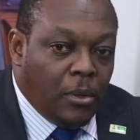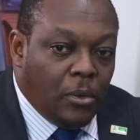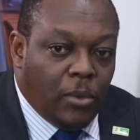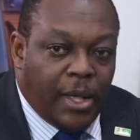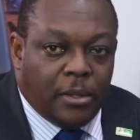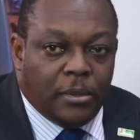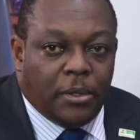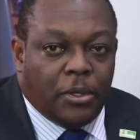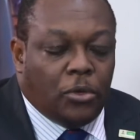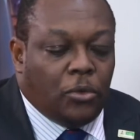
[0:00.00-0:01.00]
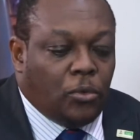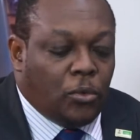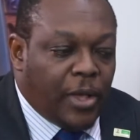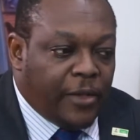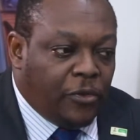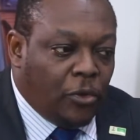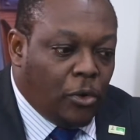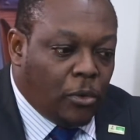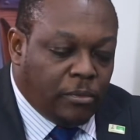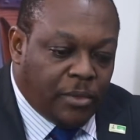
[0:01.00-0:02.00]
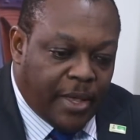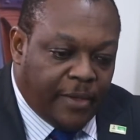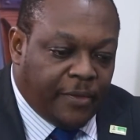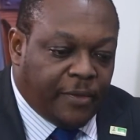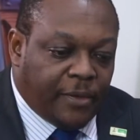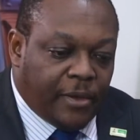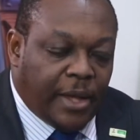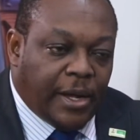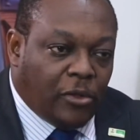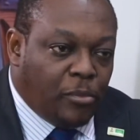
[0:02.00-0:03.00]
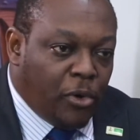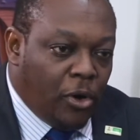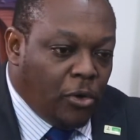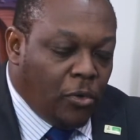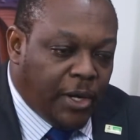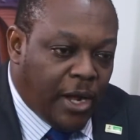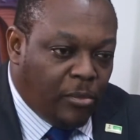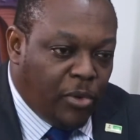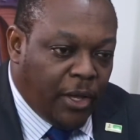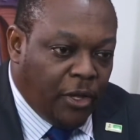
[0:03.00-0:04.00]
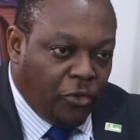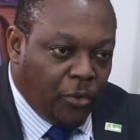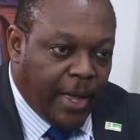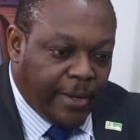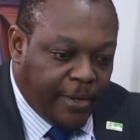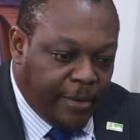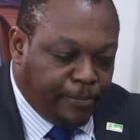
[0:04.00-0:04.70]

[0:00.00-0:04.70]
Well, as you know, there is an ongoing outbreak in Uganda.